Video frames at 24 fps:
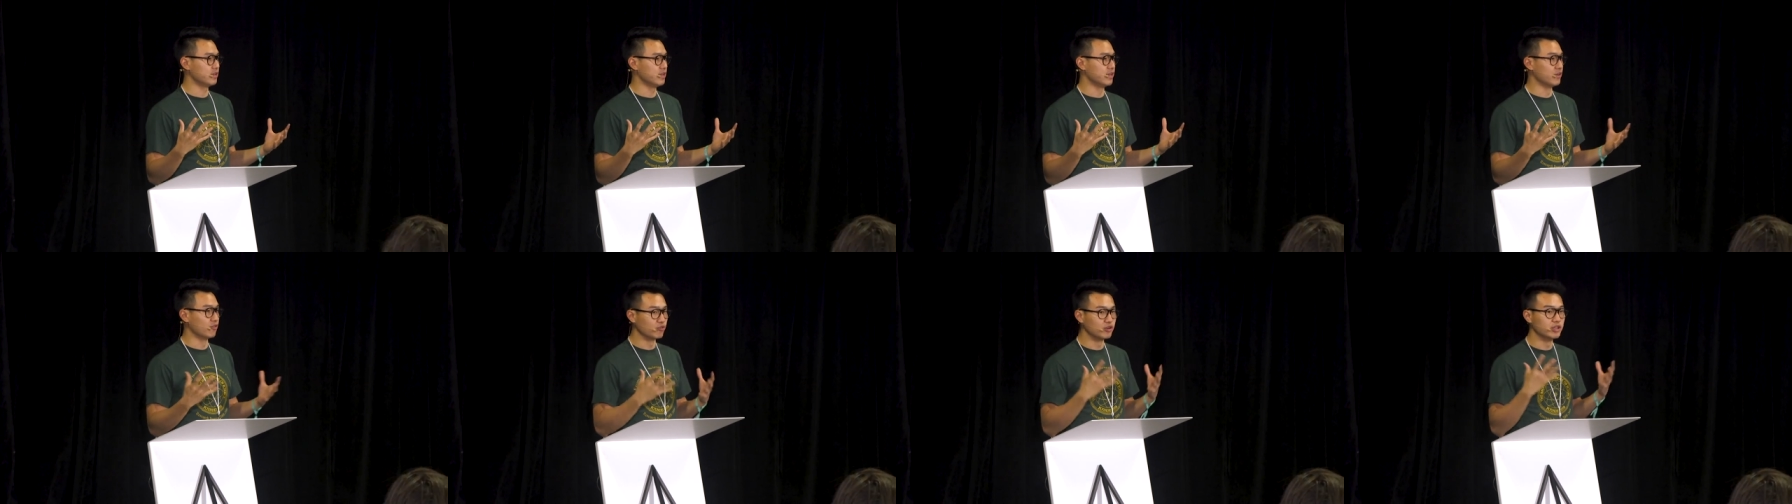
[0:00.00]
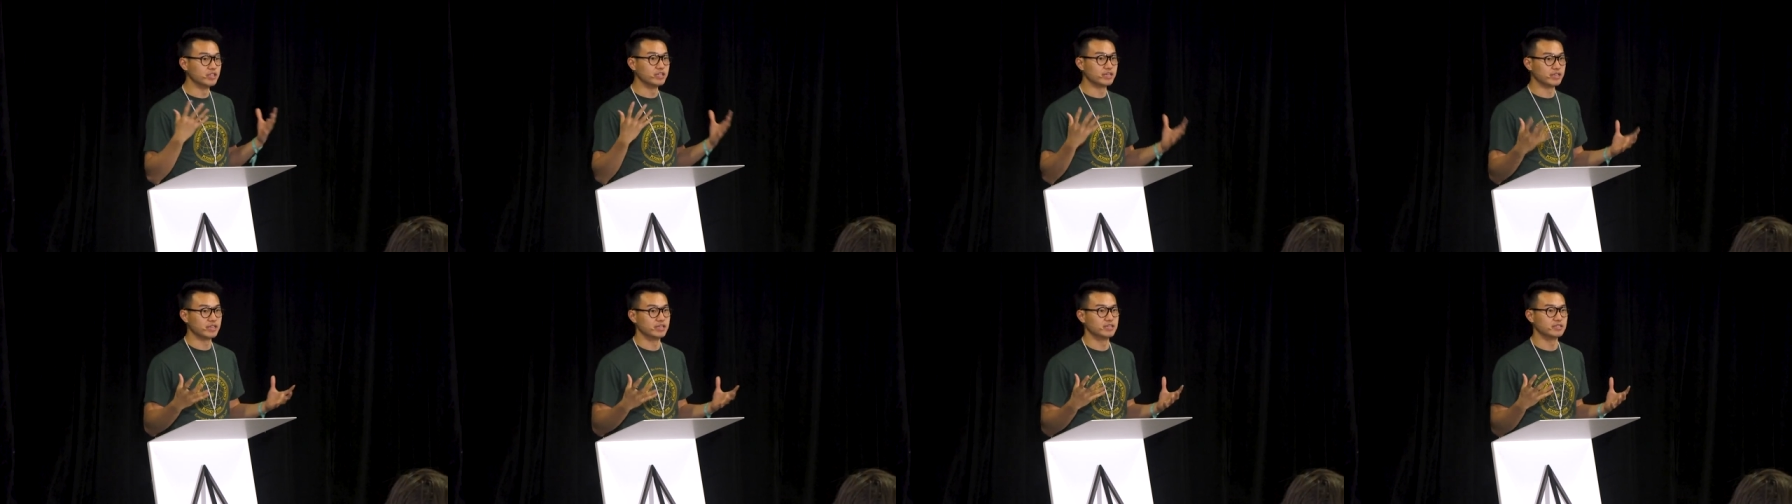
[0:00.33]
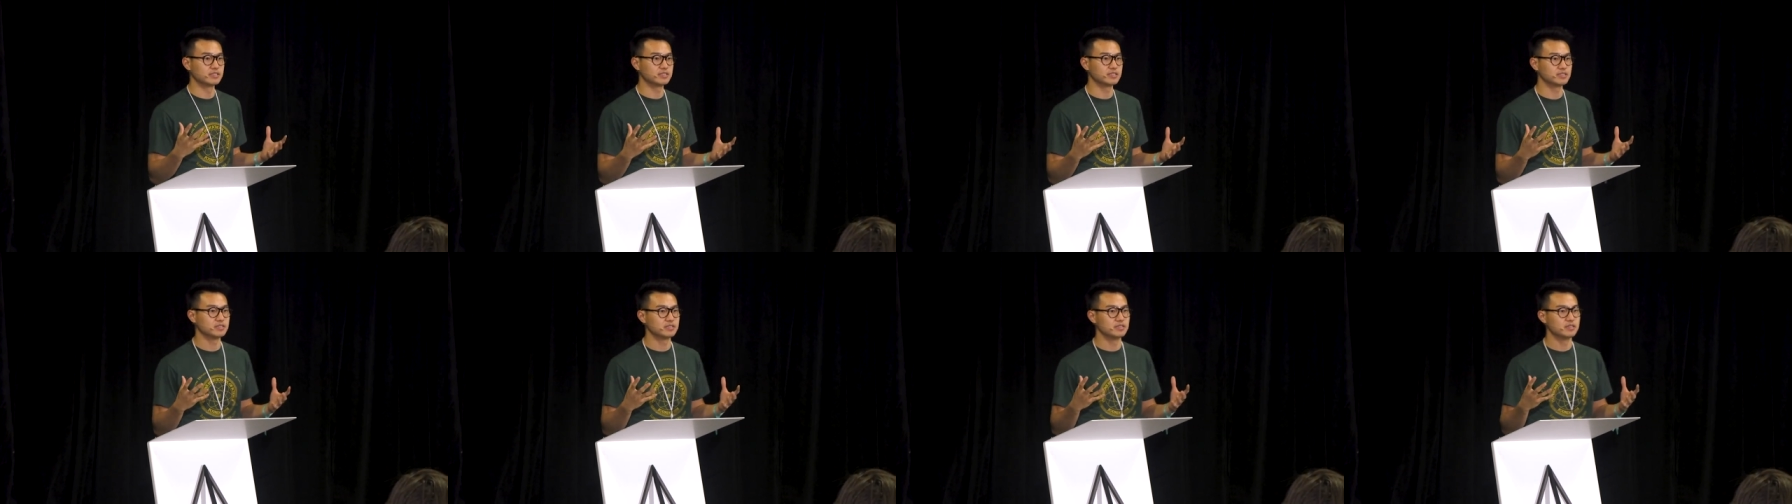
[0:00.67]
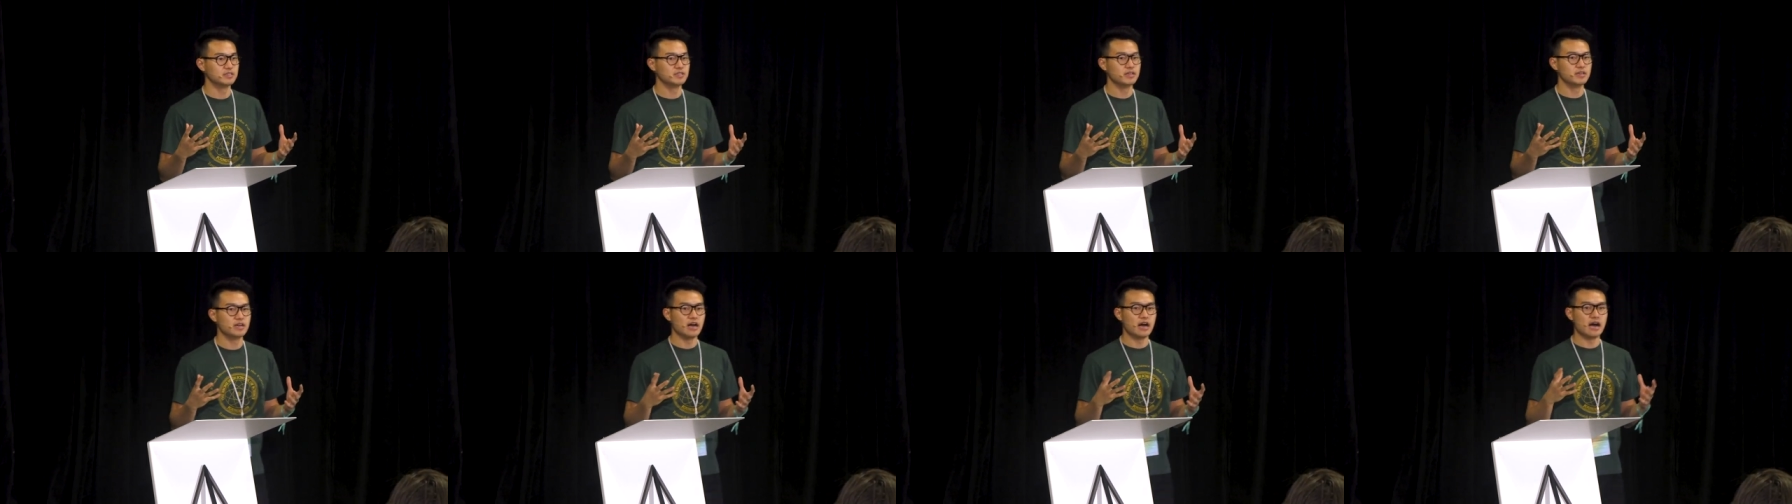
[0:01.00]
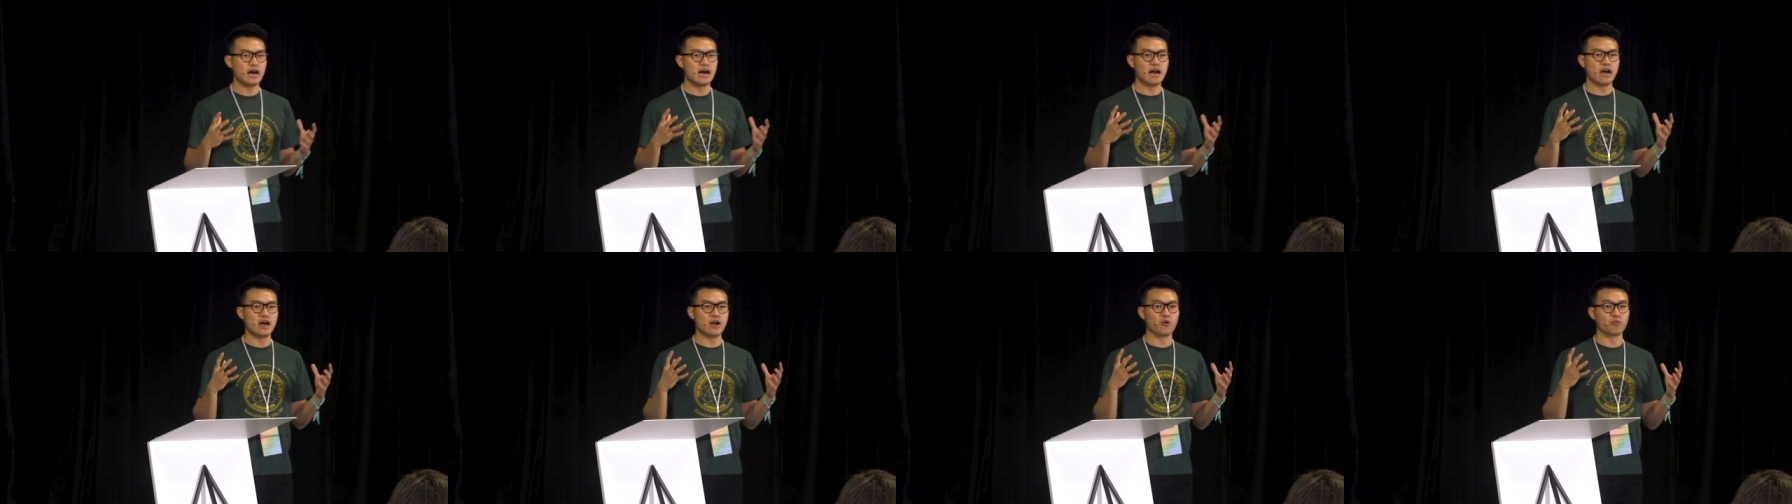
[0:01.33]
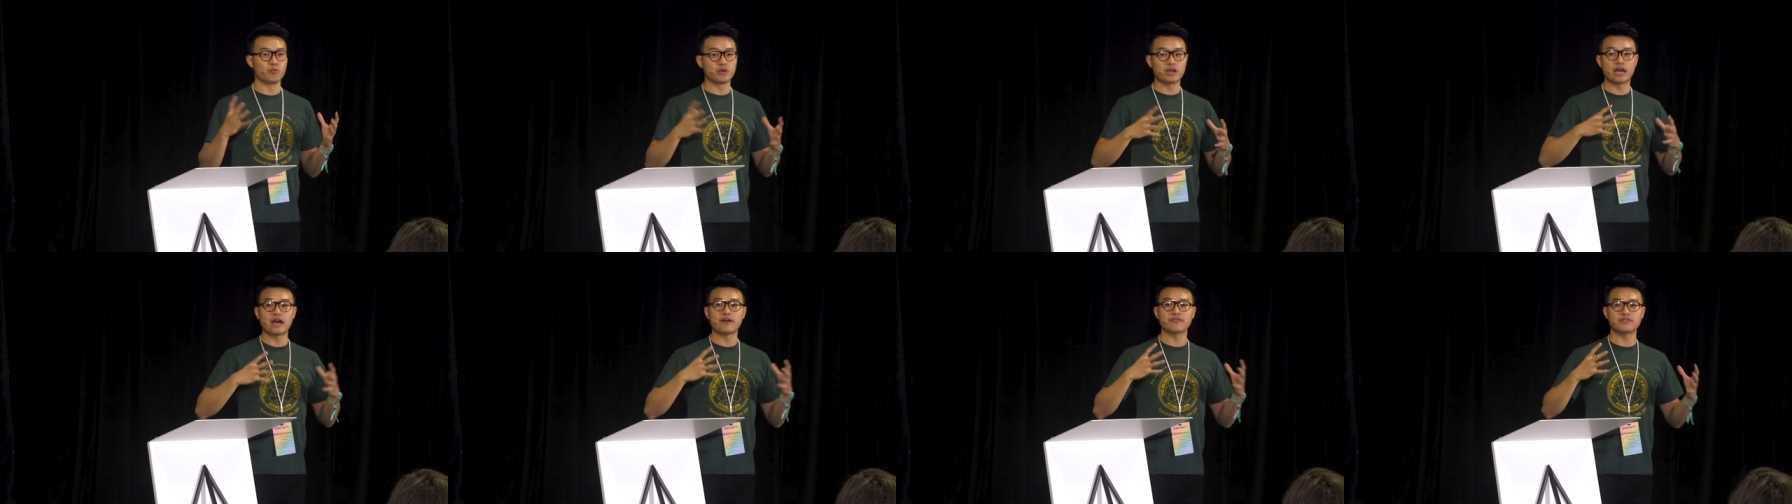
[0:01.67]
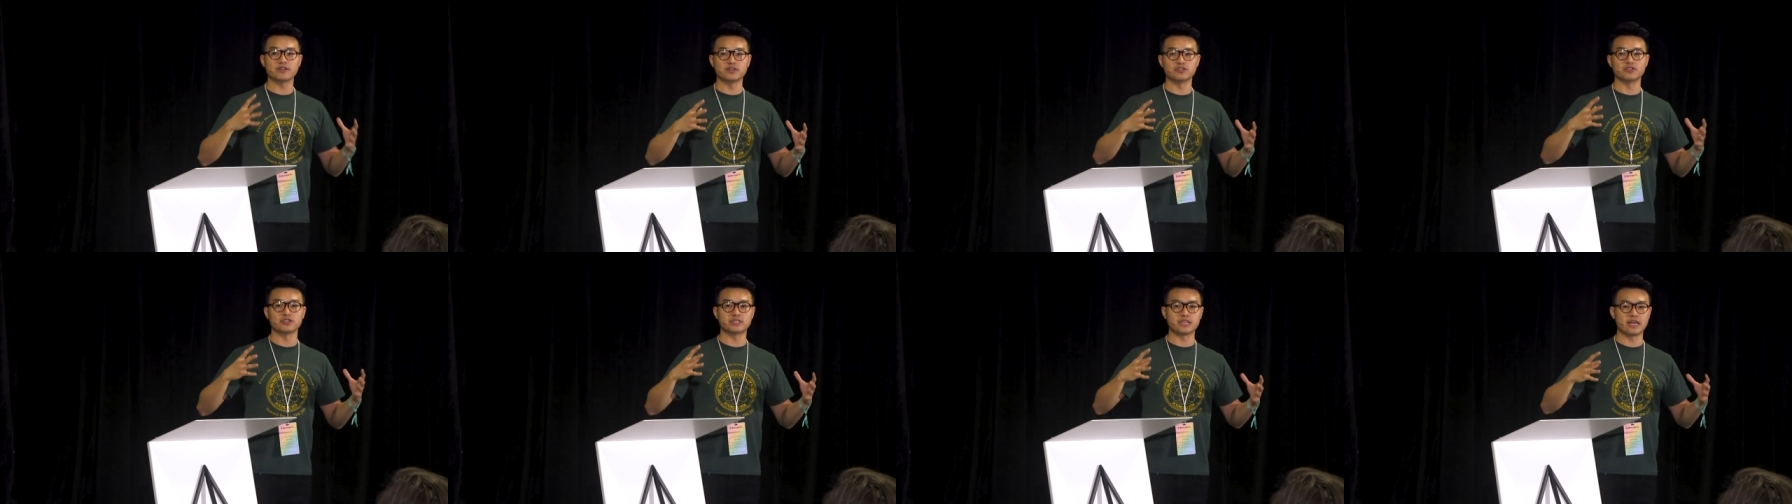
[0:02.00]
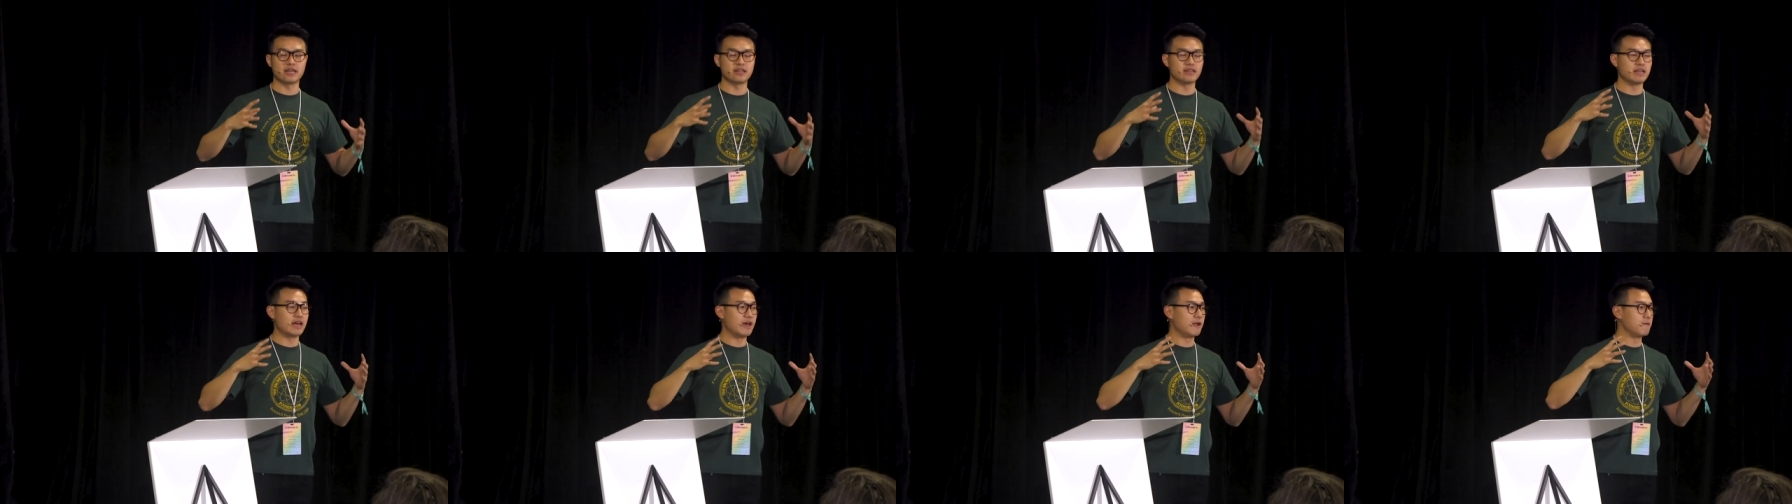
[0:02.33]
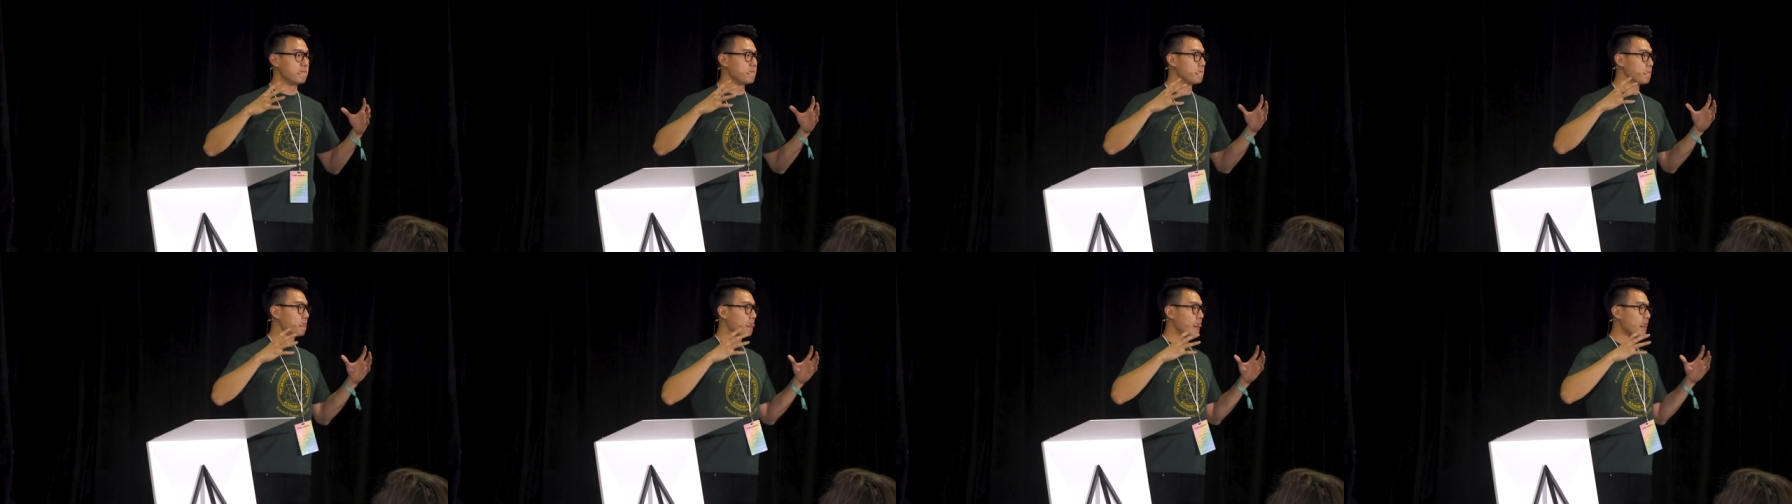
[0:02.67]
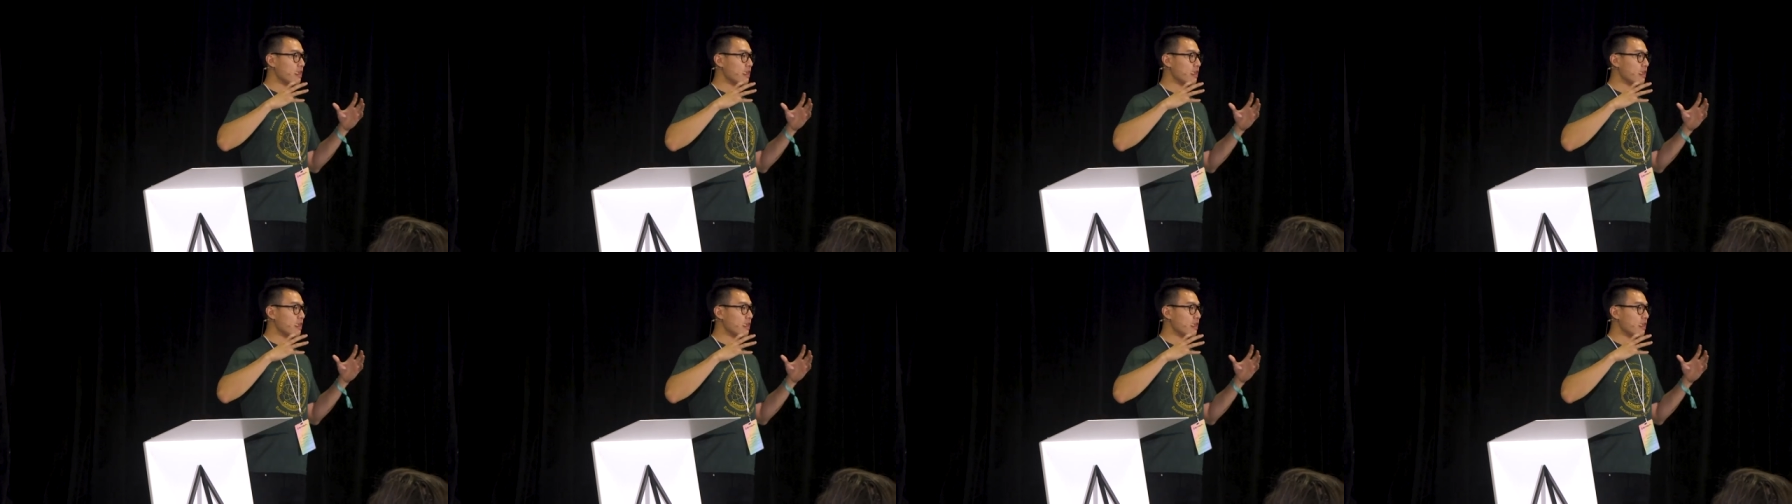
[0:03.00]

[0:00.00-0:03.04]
It really is, uh, and we have to understand that